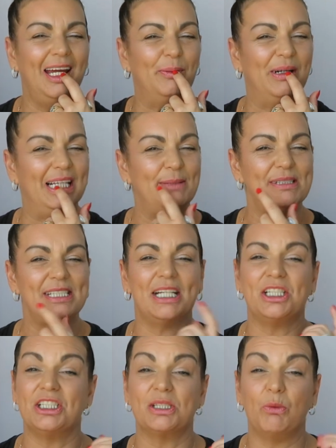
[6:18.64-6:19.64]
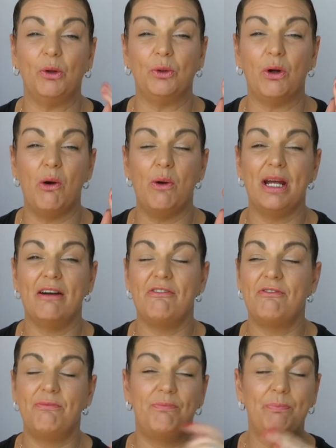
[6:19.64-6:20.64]
and my lipstick just won't go
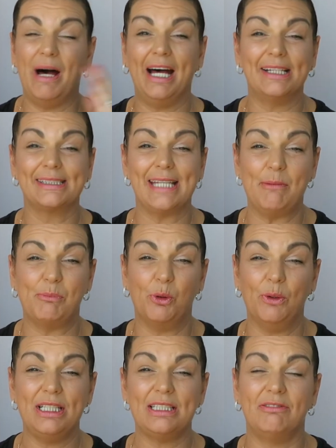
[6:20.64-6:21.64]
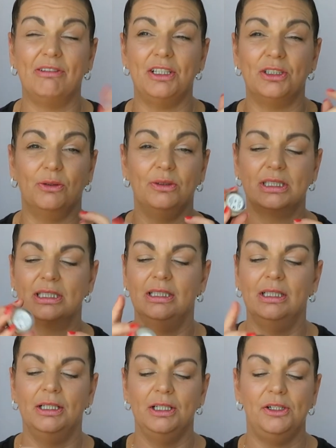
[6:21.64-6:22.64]
past that point if I don't
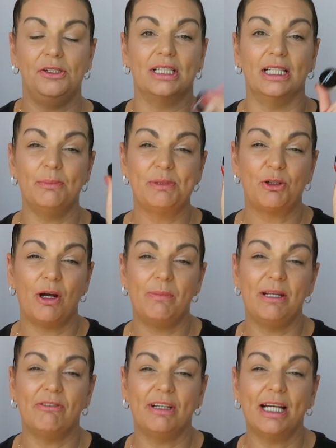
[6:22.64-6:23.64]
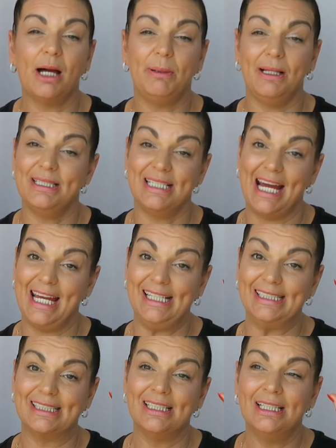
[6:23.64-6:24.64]
use a lip scrub every couple of days.